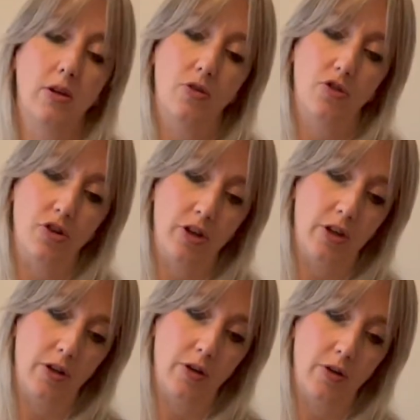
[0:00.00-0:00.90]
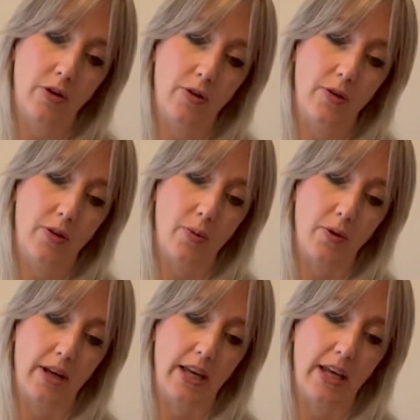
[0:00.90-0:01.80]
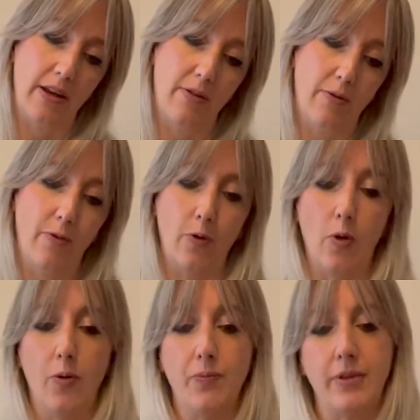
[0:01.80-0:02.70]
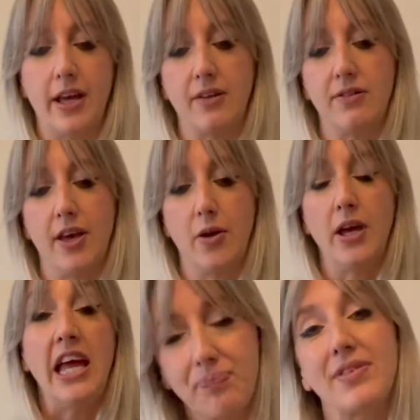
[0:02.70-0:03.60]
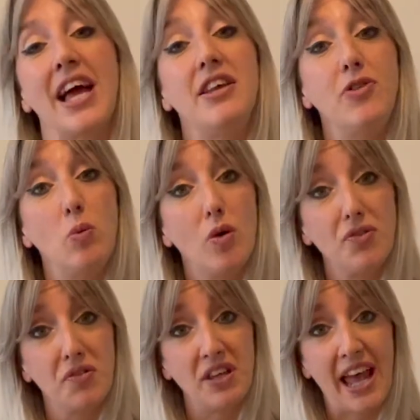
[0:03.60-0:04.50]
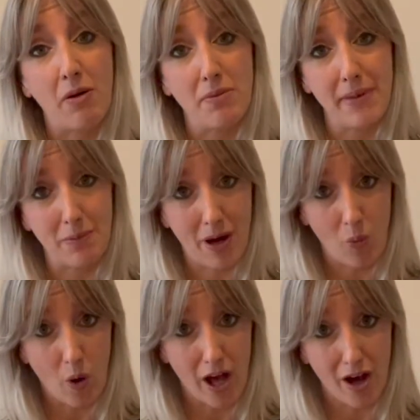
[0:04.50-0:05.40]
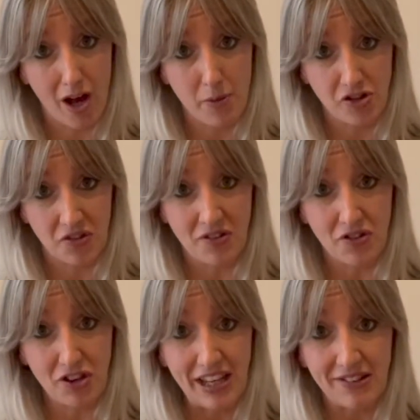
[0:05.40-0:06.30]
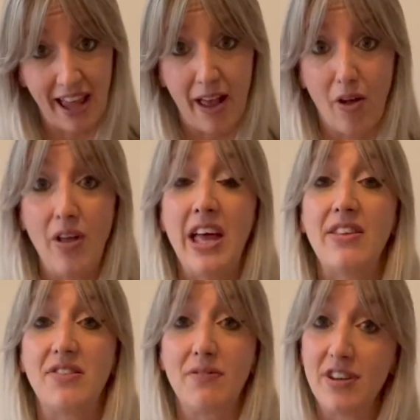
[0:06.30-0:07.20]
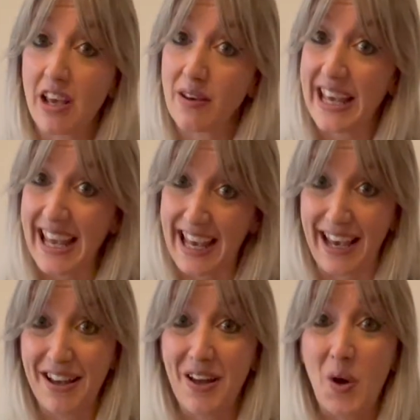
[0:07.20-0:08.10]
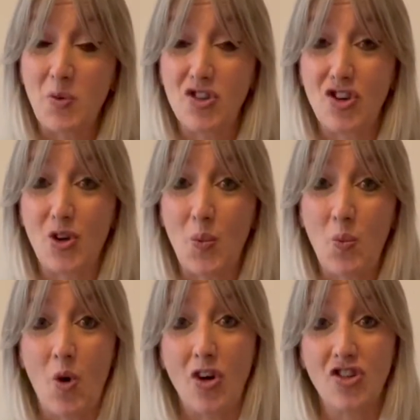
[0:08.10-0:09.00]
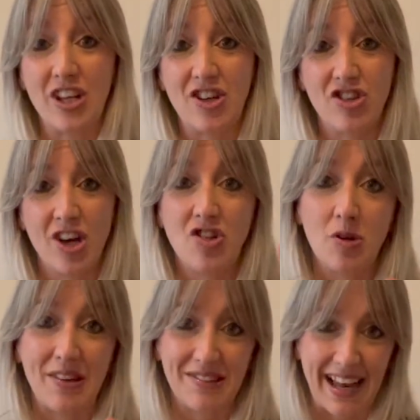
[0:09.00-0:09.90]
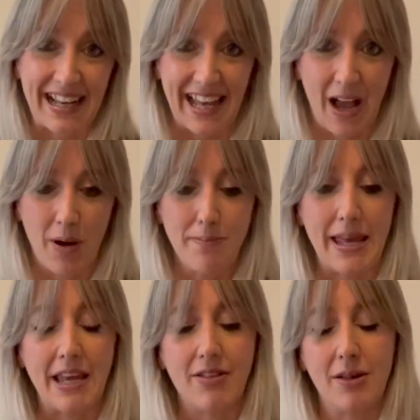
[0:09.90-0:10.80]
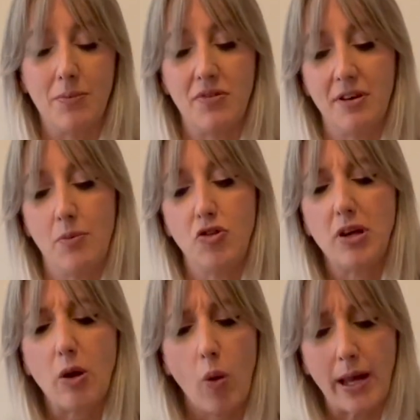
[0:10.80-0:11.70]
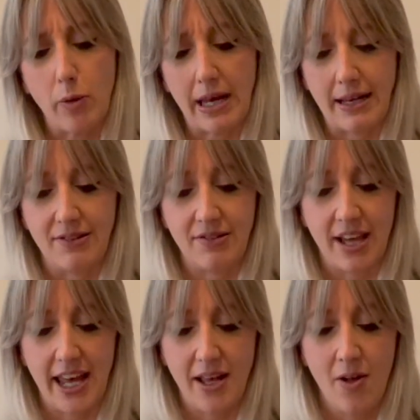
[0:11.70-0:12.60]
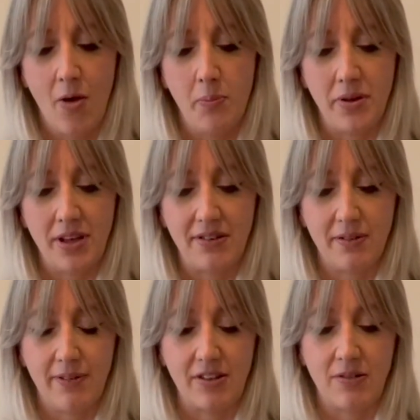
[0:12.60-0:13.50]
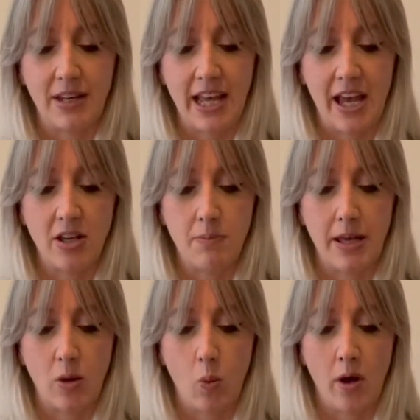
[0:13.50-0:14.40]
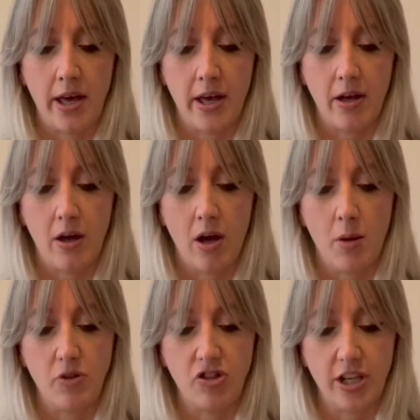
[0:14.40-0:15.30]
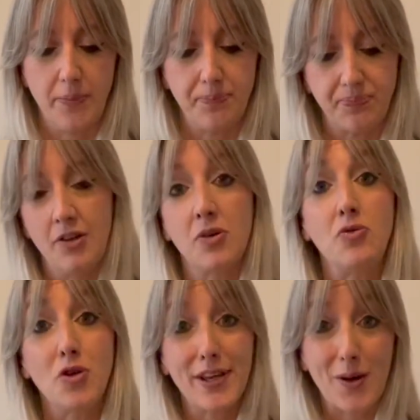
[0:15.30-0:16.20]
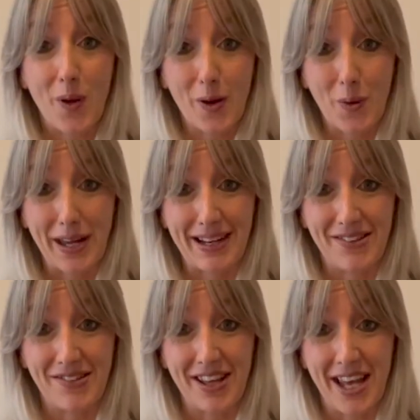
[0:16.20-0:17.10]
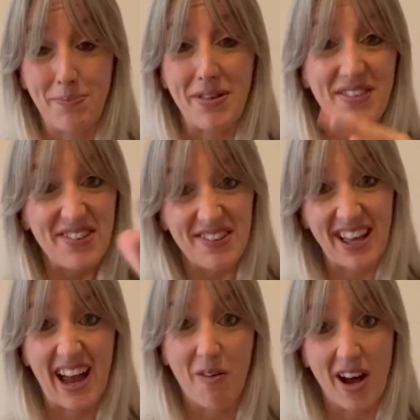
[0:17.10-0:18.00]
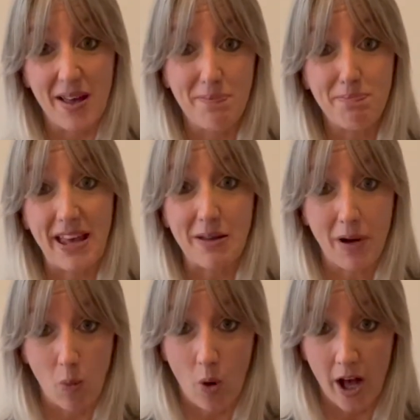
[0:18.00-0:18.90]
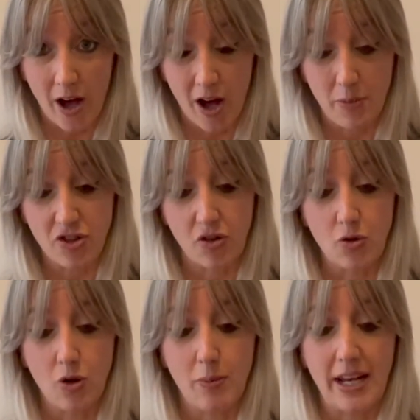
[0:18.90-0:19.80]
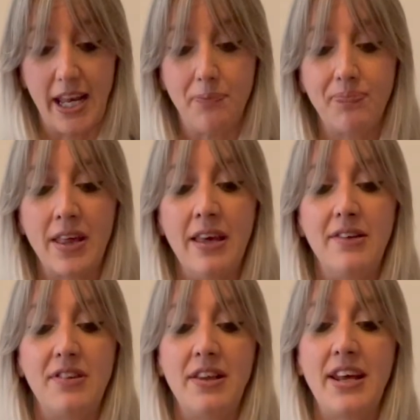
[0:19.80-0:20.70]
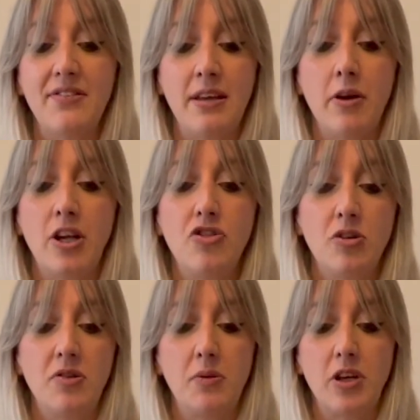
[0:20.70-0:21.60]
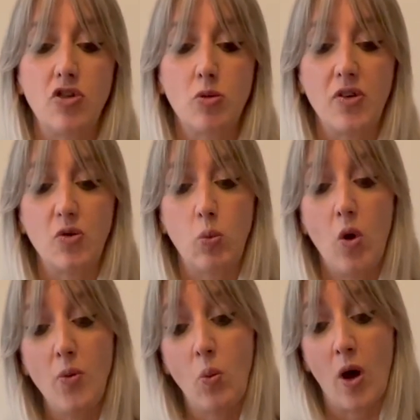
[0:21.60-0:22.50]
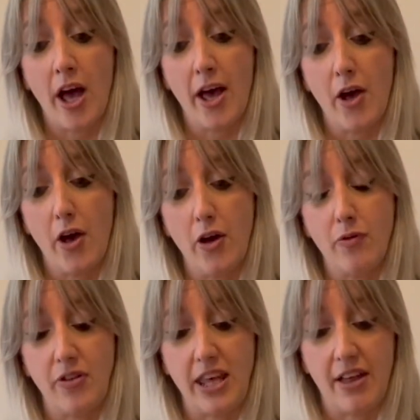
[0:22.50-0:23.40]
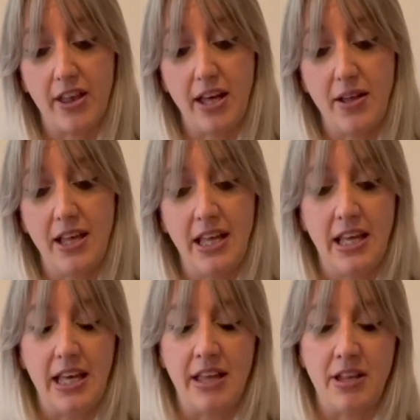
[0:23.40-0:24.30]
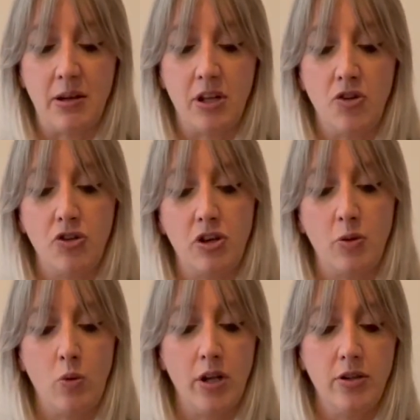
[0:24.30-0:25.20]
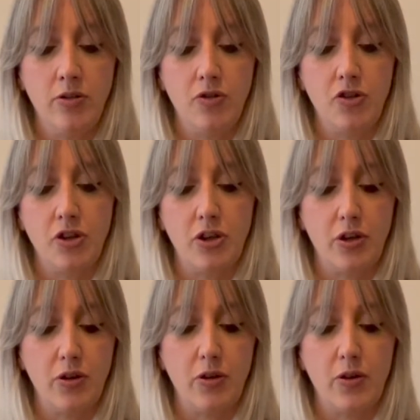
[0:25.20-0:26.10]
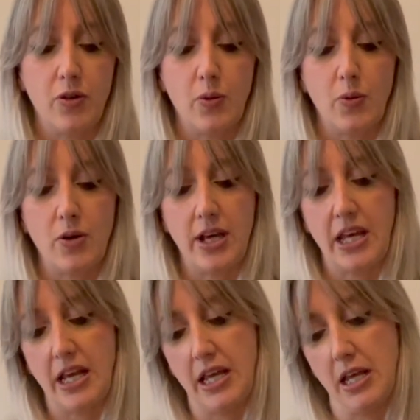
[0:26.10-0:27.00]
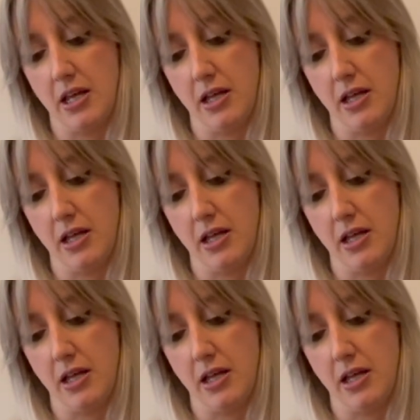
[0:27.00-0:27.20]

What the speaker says: 2, 3, 4, like so. And if you want to see how I make my wire armatures in detail, there's a video here which you can watch, and it shows you exactly how I make them. So I'm doing it quite quickly today, but that's effectively how you make a wire armature. So I'm doing it quite quickly today, but this is how I make my wire armatures normally. So the next thing I'm going to do is I'm going to twist 1 wire over the other, and then I'm going to do 1, 2, 3,